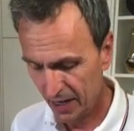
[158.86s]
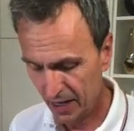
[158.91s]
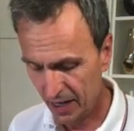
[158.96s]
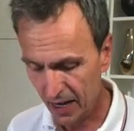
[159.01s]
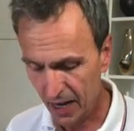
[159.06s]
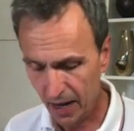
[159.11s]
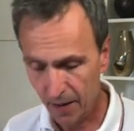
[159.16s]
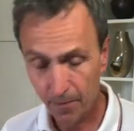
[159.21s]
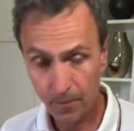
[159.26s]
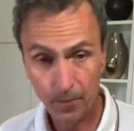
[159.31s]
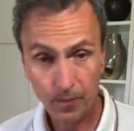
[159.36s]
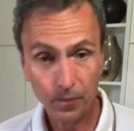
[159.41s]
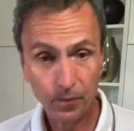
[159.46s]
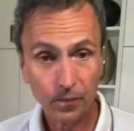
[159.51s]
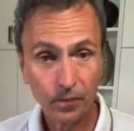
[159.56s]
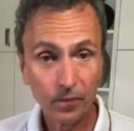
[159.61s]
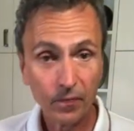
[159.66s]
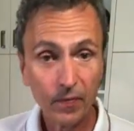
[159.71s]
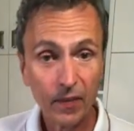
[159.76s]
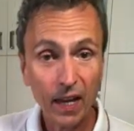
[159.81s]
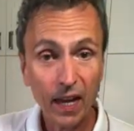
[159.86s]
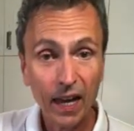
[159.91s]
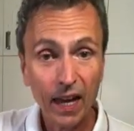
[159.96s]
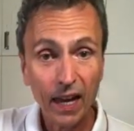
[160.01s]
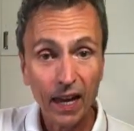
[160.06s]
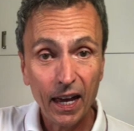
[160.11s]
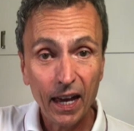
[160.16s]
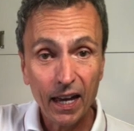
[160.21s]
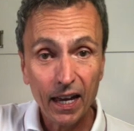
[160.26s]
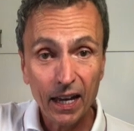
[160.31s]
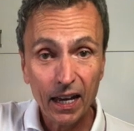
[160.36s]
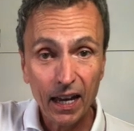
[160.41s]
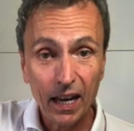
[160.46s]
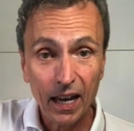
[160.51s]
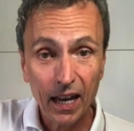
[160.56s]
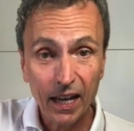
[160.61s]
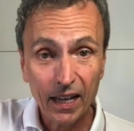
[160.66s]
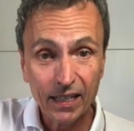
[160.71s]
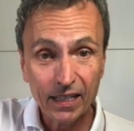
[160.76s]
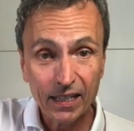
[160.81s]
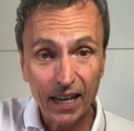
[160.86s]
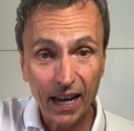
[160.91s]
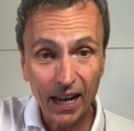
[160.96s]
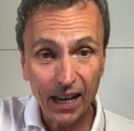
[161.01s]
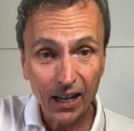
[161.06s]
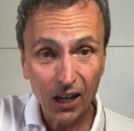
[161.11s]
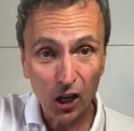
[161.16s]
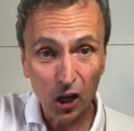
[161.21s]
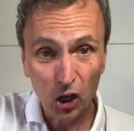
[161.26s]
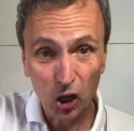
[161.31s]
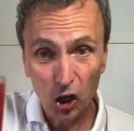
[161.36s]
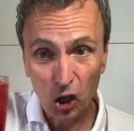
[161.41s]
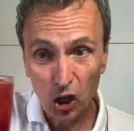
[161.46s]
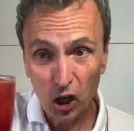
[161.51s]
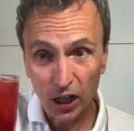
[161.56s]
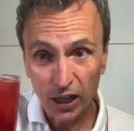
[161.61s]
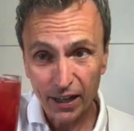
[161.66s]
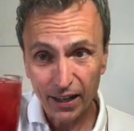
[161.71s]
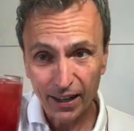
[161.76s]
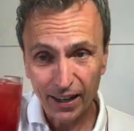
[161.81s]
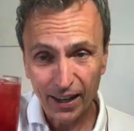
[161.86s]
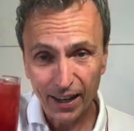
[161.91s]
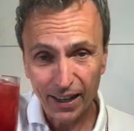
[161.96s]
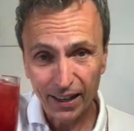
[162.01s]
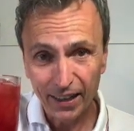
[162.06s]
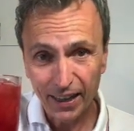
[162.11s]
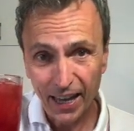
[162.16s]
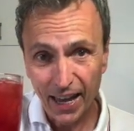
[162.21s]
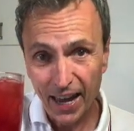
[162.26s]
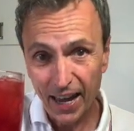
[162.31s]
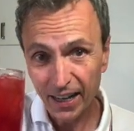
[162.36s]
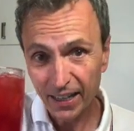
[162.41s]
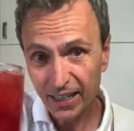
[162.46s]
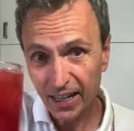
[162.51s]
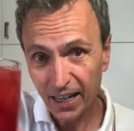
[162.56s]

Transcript: Yum. Take a look at that.